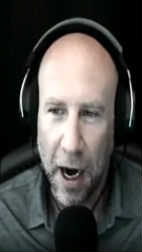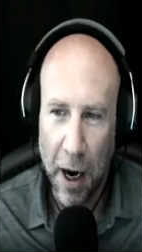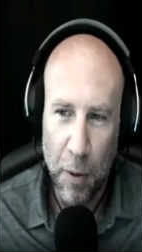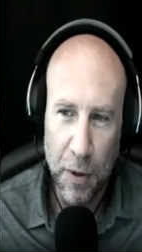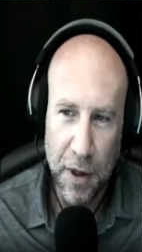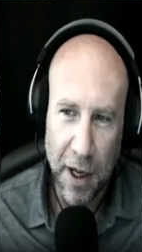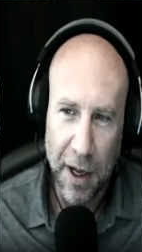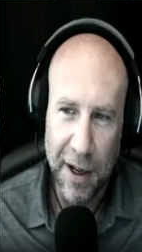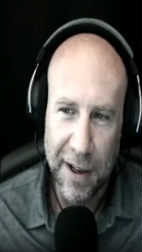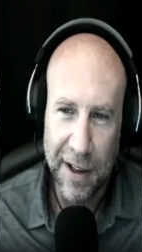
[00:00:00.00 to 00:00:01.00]
would,
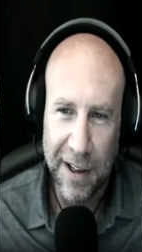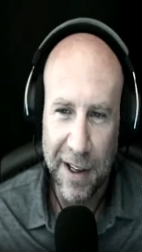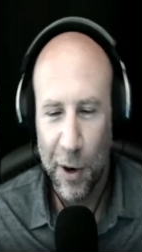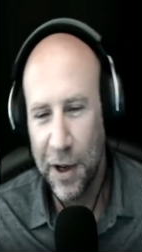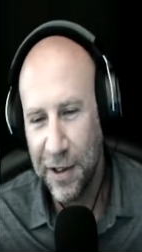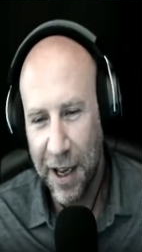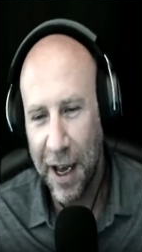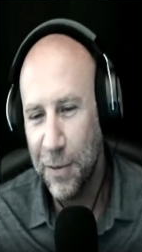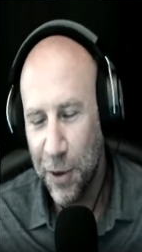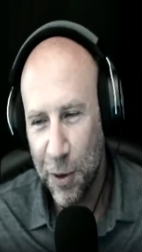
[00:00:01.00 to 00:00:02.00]

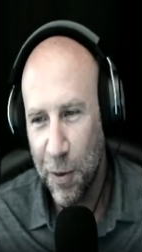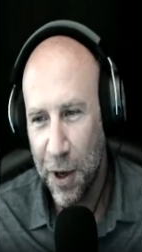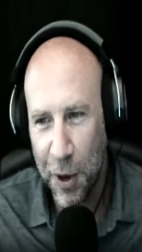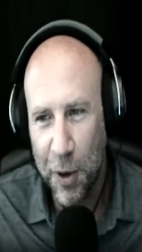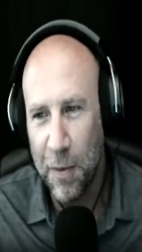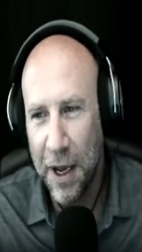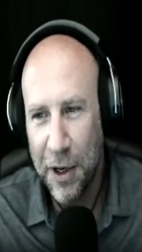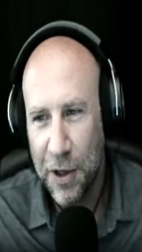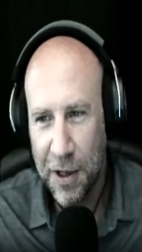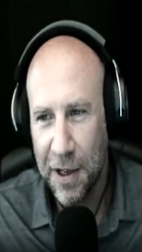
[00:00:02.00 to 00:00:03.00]
adapt to what you
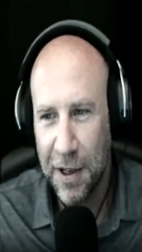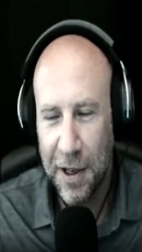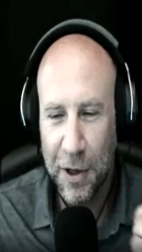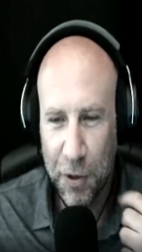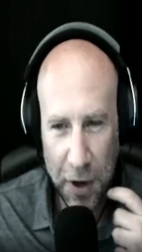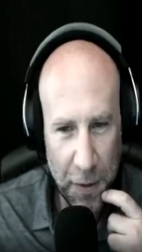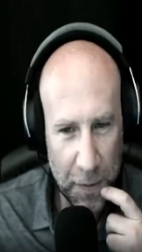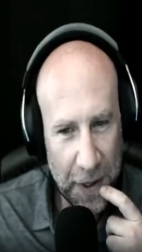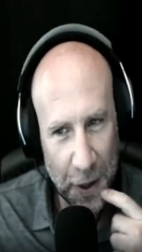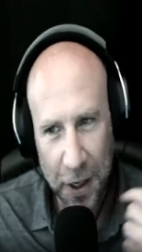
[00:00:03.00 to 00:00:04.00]
mentioned and trying
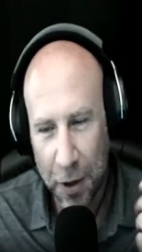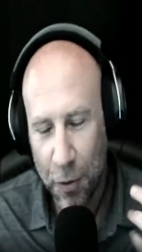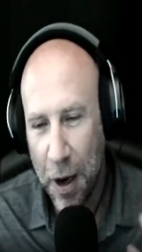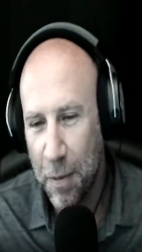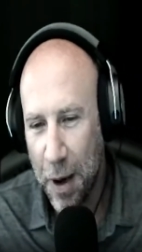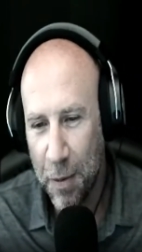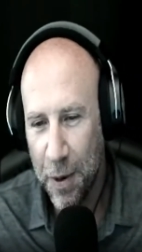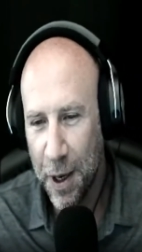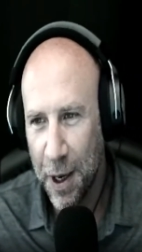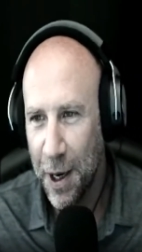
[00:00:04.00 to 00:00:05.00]
to, kind of wrap up
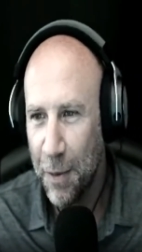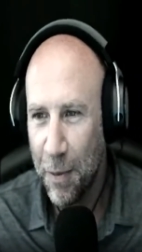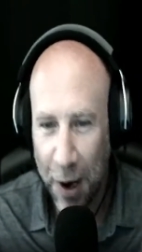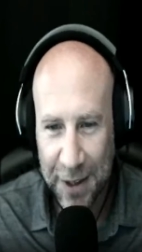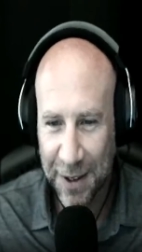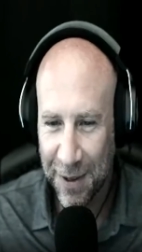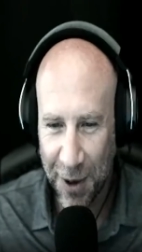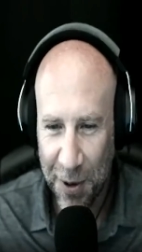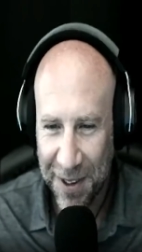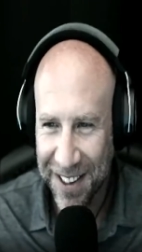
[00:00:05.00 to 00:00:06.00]
in a positive
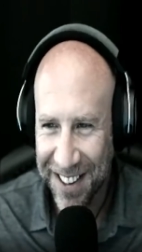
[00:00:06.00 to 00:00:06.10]
note.